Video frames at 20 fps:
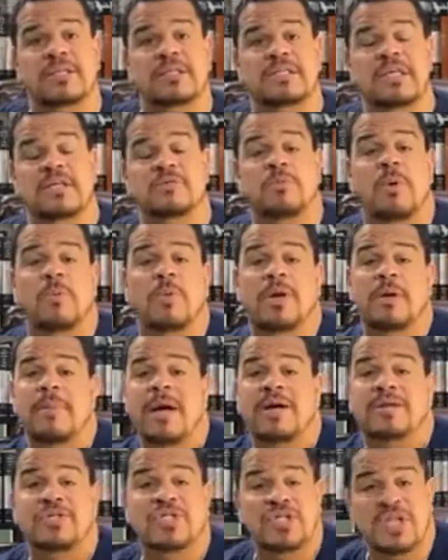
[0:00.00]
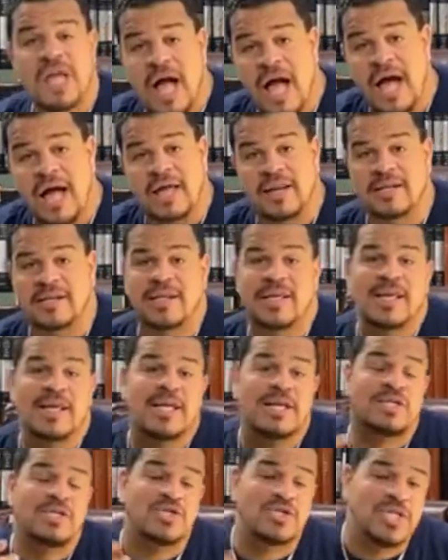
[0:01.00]
looks and says, well, what about John?
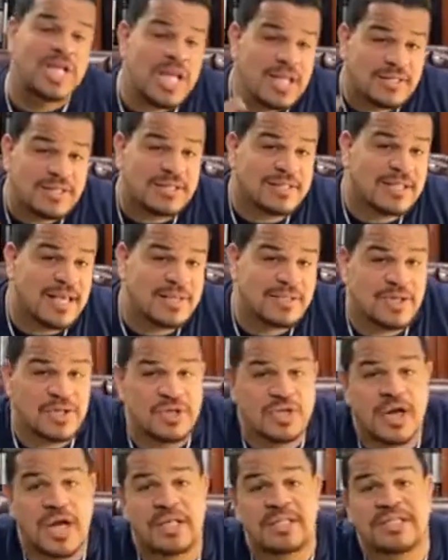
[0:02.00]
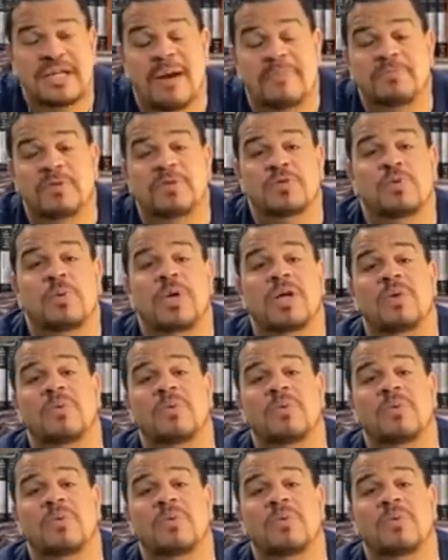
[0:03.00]
Jesus says in John chapter